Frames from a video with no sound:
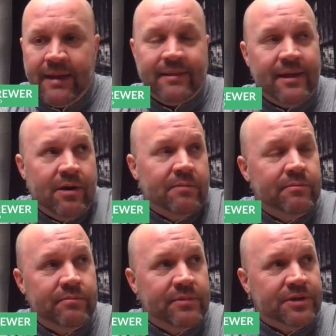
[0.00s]
that
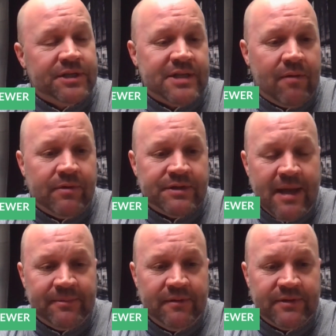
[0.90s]
they're just not
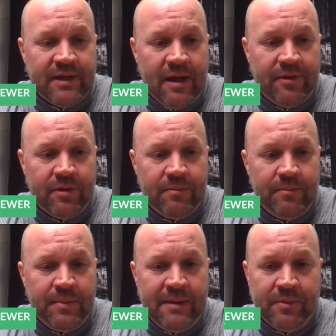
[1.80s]
receptive to other
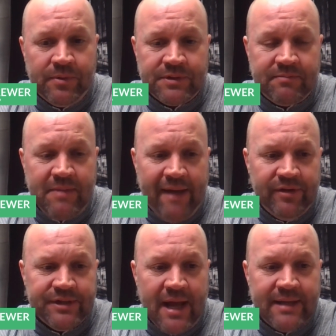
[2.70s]
people's
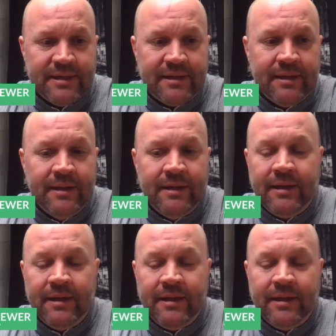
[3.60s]
advertising.